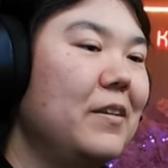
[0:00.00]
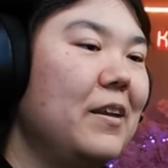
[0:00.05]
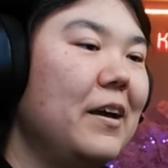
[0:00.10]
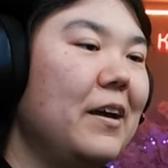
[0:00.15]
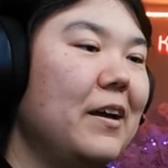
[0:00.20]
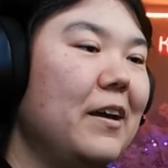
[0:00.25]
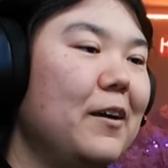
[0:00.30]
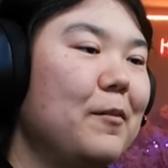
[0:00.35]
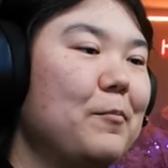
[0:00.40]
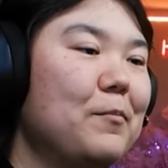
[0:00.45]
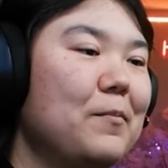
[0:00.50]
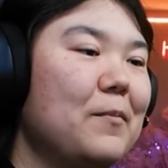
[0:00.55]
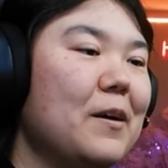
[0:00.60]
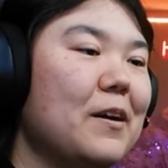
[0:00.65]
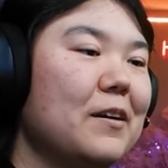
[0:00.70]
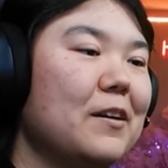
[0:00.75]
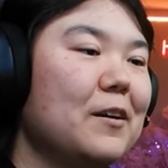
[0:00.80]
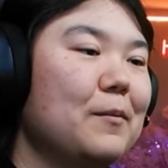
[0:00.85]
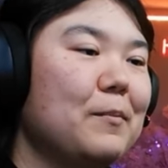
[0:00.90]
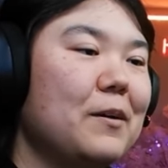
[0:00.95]
I'm
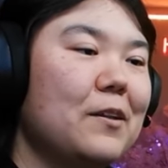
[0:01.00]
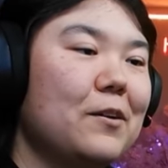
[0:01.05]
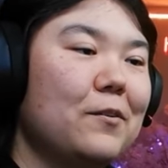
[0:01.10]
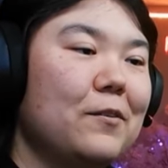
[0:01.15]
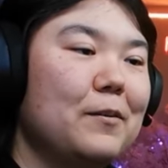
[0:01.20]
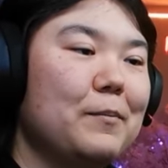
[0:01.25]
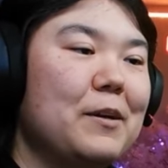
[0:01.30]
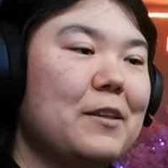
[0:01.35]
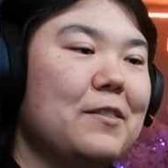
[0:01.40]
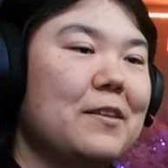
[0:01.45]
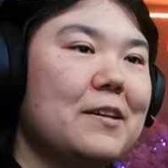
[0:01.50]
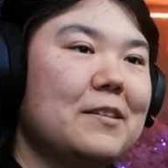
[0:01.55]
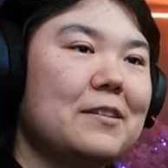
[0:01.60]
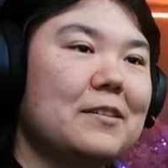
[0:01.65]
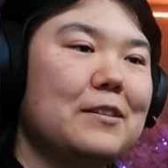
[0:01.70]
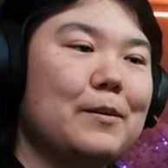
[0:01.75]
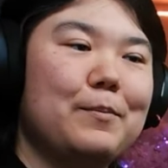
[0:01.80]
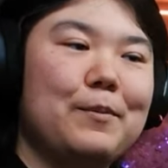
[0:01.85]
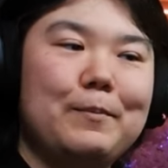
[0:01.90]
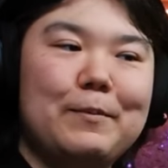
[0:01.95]
not gonna bother going to my thoughts,
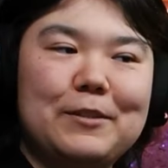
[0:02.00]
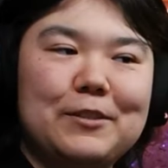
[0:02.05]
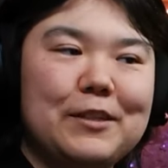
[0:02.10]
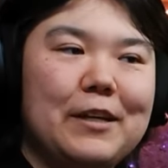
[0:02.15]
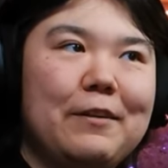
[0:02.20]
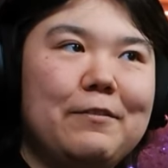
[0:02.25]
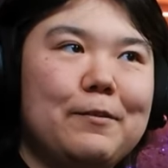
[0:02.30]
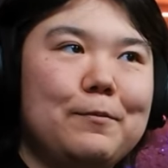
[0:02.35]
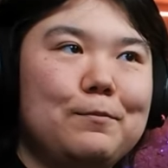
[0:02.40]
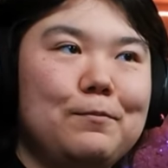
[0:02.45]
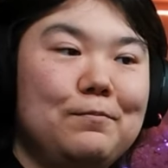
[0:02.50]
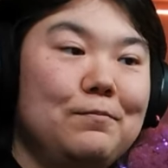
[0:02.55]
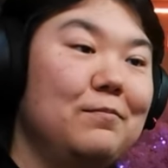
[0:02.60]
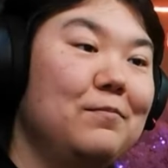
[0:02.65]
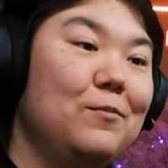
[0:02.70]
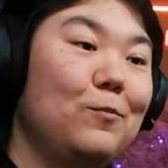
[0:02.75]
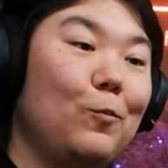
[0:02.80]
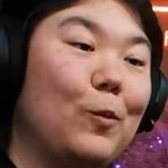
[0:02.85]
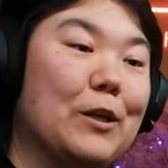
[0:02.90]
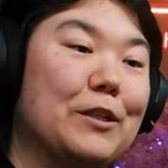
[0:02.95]
because I pretty much gave them
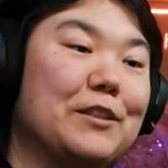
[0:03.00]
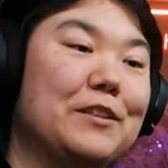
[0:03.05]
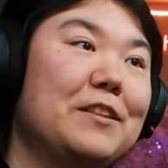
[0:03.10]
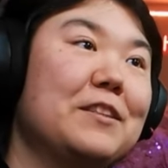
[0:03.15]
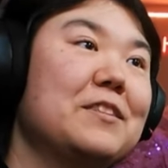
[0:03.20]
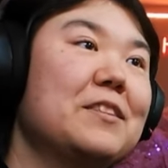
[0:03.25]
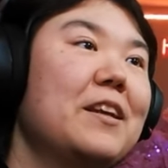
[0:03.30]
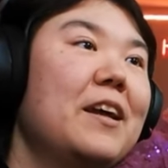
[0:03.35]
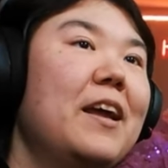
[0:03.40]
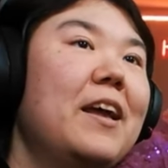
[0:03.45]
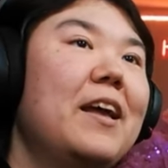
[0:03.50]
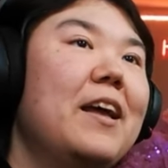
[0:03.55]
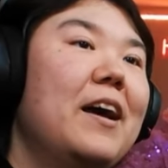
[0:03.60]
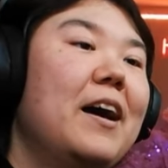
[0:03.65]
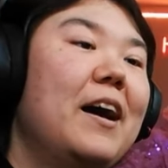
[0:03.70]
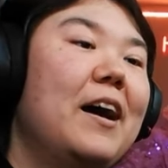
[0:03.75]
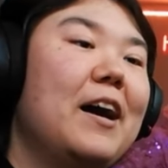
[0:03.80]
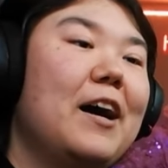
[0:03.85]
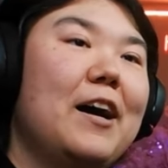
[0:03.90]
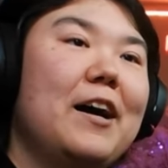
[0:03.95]
watching this.
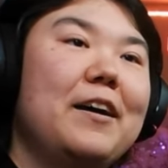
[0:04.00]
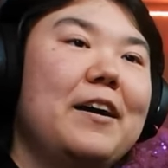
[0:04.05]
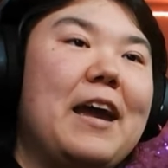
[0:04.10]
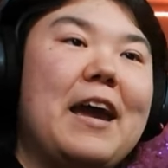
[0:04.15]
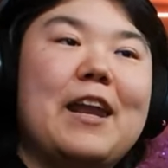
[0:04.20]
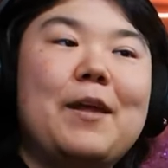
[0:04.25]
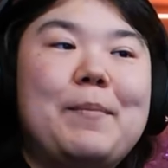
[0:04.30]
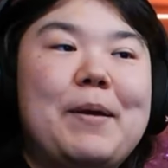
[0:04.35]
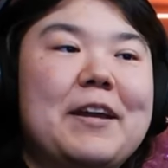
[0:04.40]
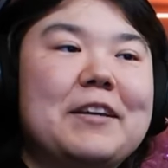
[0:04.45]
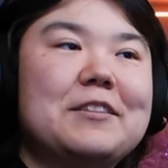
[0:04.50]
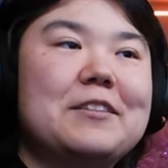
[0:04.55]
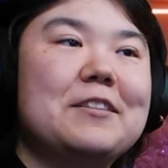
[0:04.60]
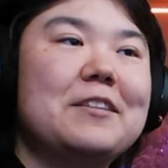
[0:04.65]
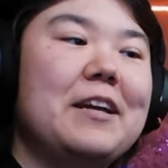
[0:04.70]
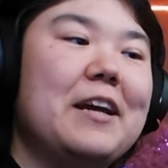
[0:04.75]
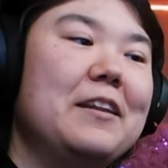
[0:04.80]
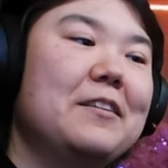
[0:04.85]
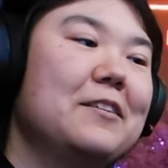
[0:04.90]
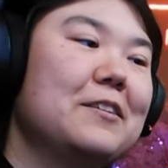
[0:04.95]
Animation,
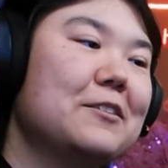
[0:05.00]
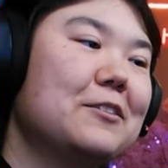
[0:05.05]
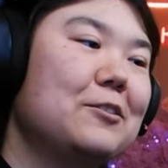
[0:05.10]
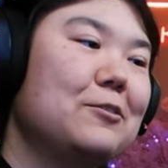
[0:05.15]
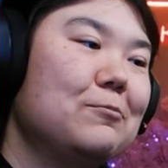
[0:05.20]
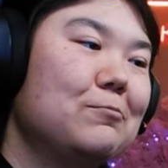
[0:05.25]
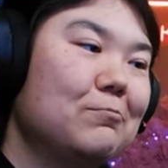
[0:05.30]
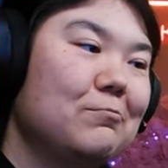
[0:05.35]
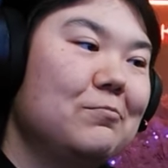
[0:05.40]
again, looks